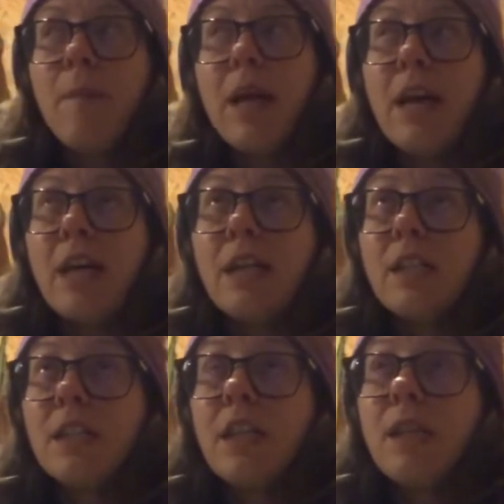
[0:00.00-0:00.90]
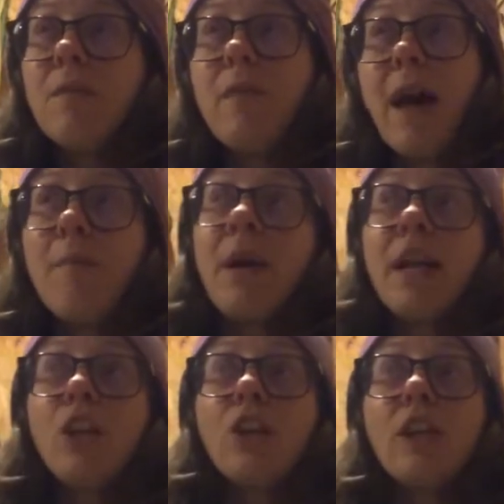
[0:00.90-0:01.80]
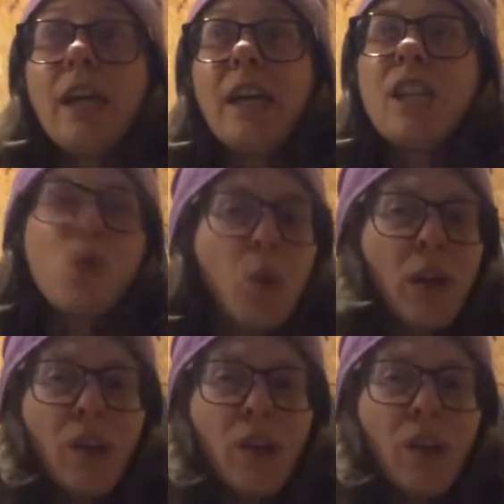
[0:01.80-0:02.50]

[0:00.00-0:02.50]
And that might look like 20